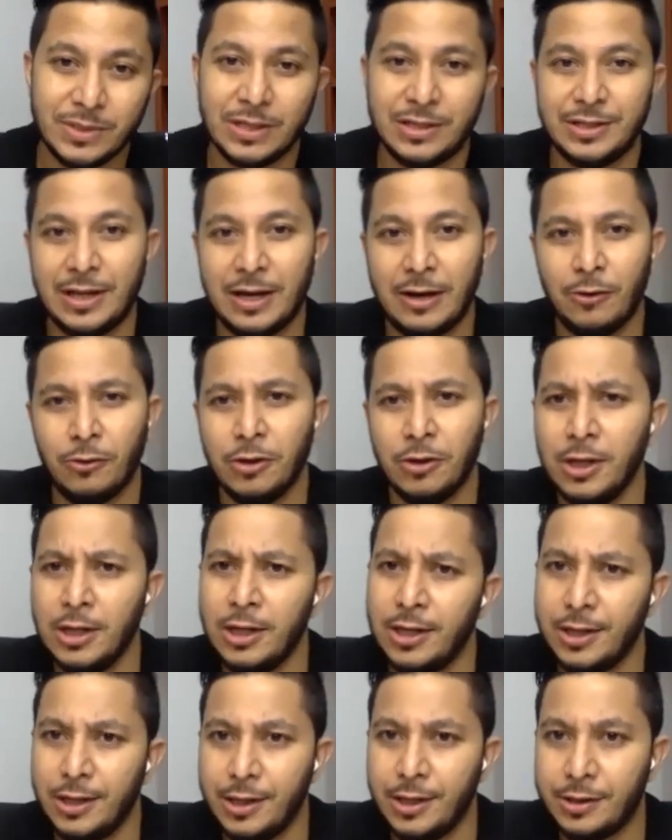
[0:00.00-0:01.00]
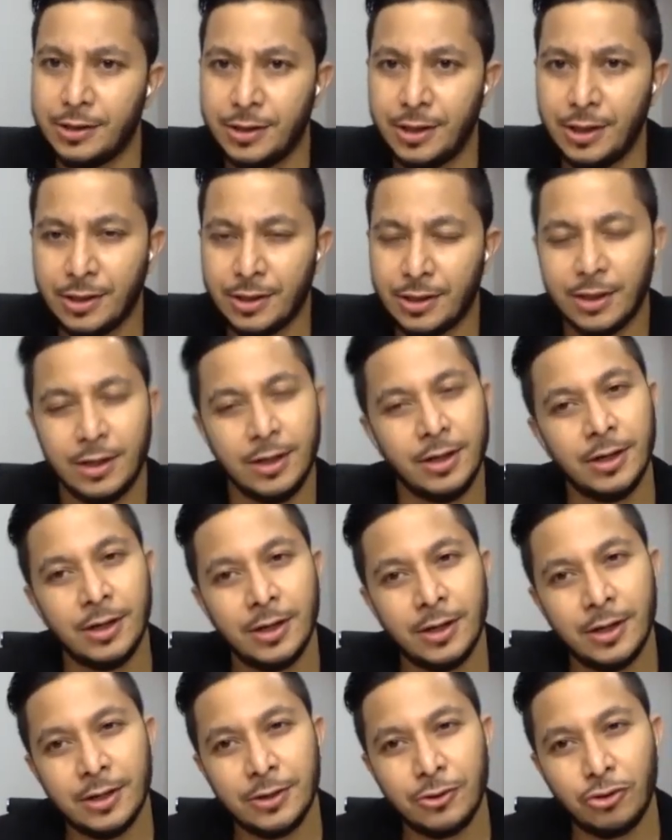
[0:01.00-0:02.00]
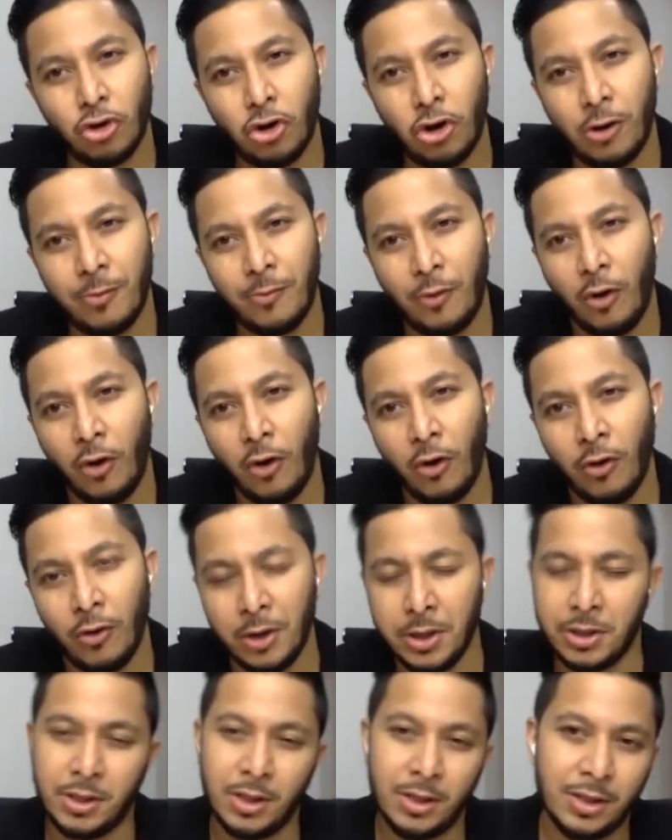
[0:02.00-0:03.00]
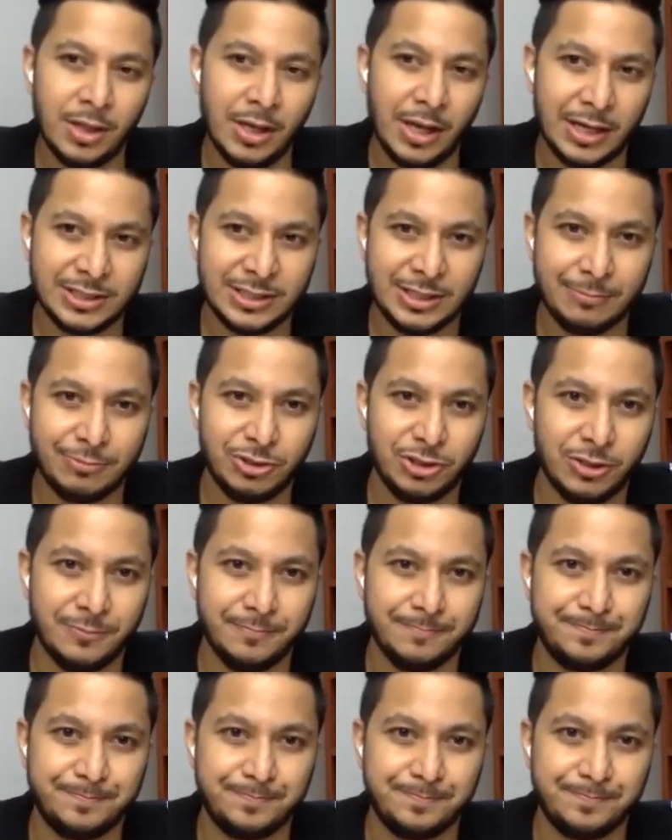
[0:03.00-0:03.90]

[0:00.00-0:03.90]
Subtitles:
Now, is this a norm or is this the exception,